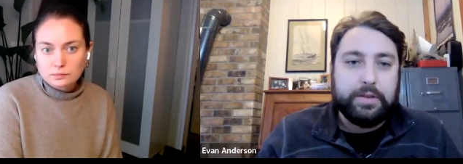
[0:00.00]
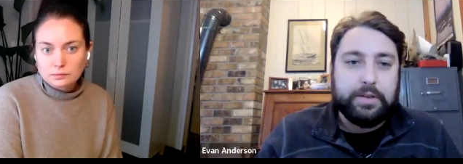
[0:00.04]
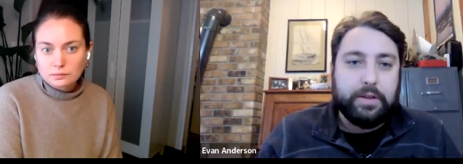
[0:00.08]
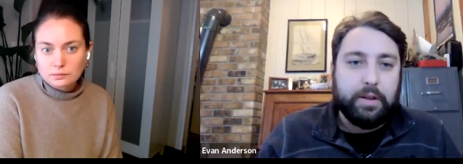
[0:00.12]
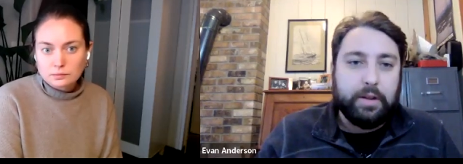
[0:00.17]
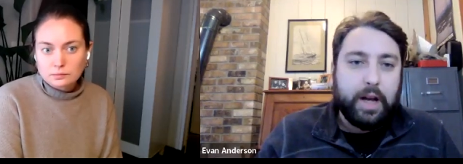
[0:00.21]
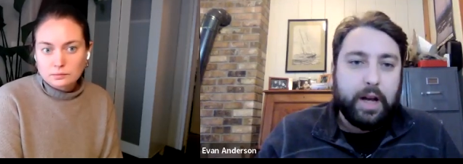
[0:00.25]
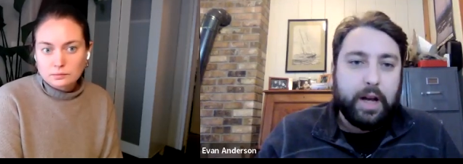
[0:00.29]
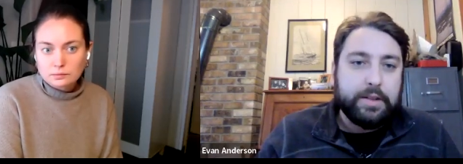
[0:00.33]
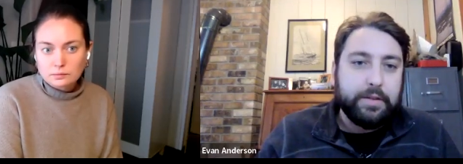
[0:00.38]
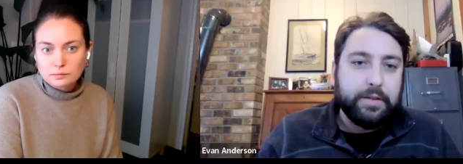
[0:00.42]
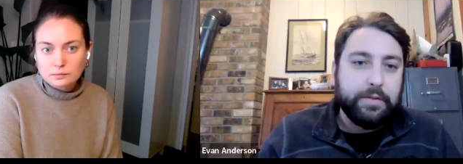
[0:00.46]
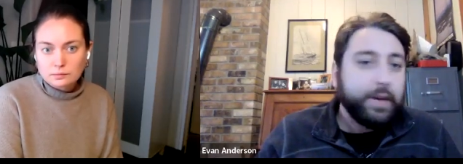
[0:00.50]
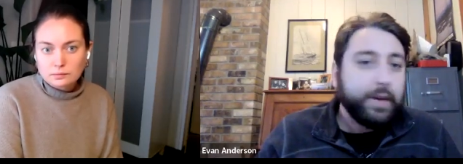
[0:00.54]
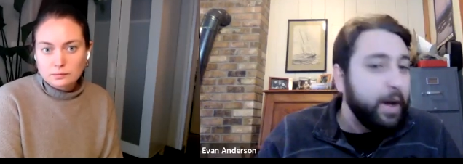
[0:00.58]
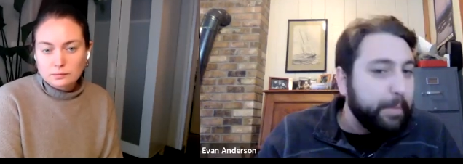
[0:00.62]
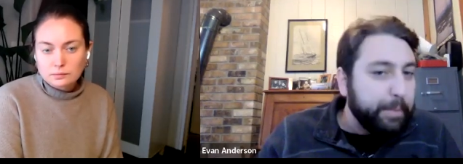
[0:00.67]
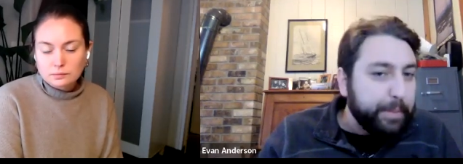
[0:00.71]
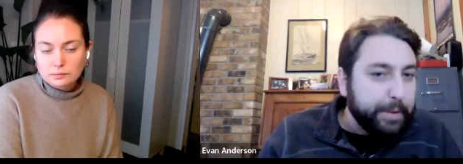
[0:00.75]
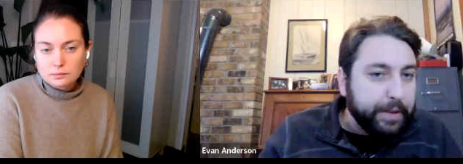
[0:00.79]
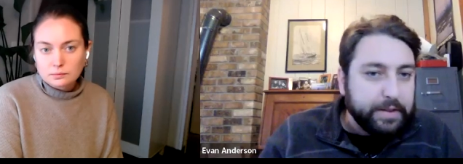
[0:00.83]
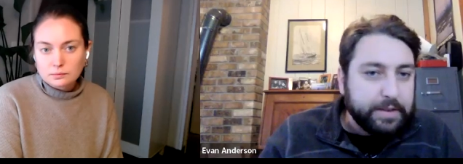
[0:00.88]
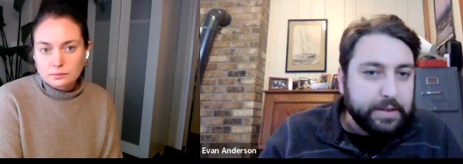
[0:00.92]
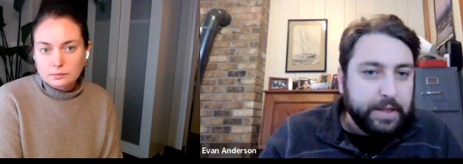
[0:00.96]
Speaker 1: So lots of
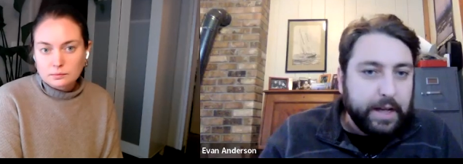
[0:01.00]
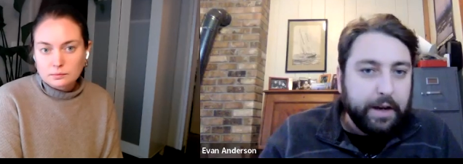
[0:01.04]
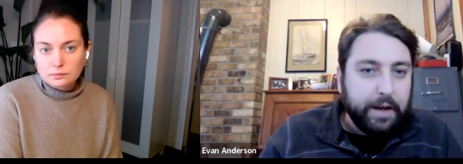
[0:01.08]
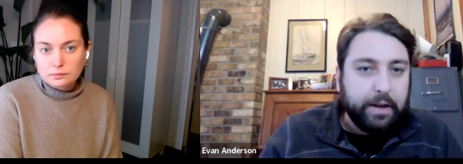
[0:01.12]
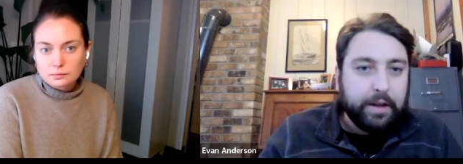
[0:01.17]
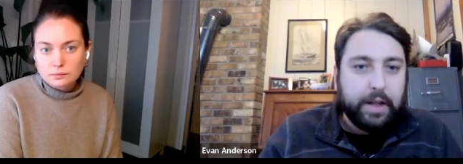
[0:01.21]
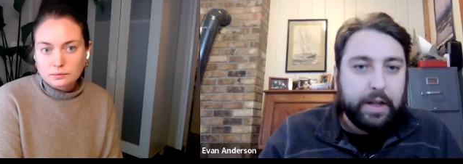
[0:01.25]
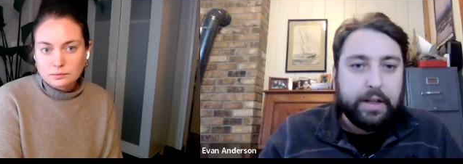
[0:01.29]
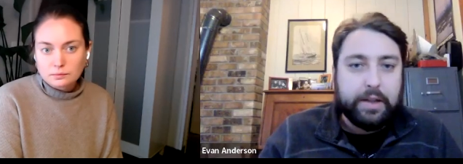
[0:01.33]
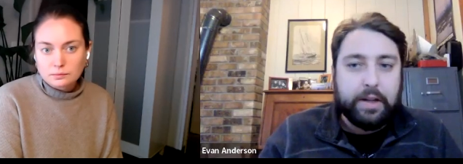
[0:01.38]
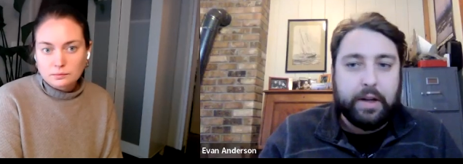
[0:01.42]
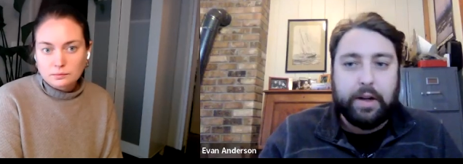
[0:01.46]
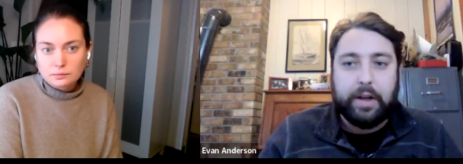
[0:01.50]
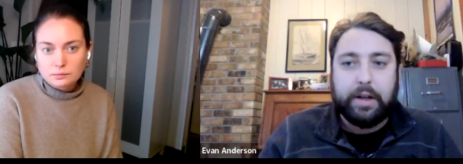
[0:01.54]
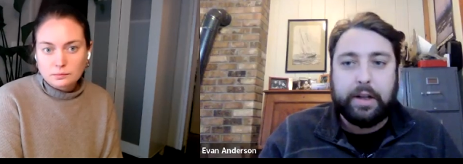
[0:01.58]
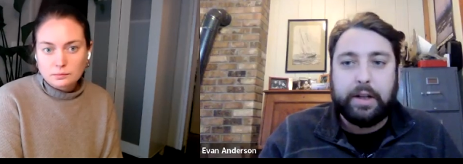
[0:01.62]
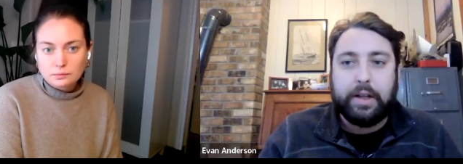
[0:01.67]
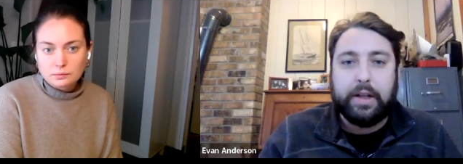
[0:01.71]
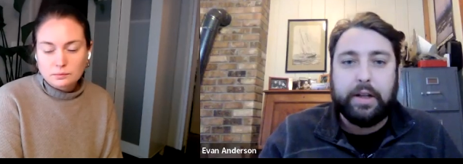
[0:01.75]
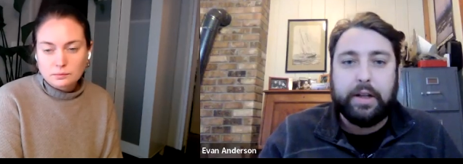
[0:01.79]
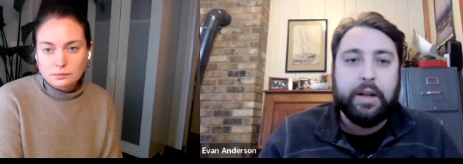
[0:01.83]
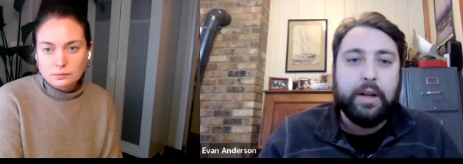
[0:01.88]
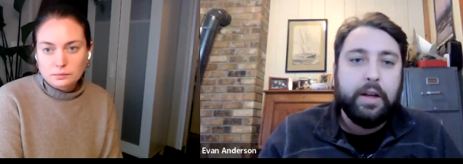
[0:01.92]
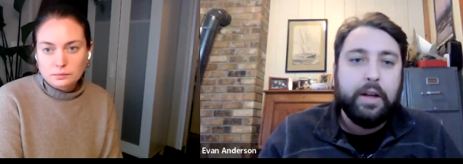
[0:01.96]
companies now get
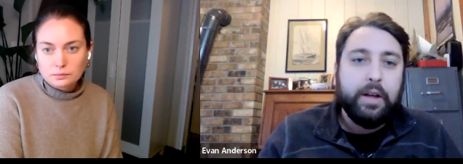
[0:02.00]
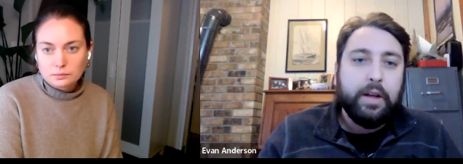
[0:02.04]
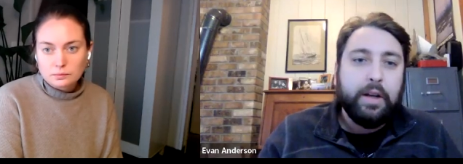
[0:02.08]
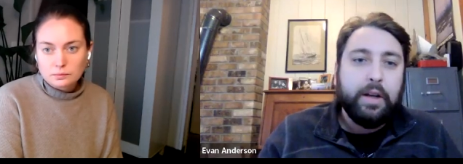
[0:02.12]
targeted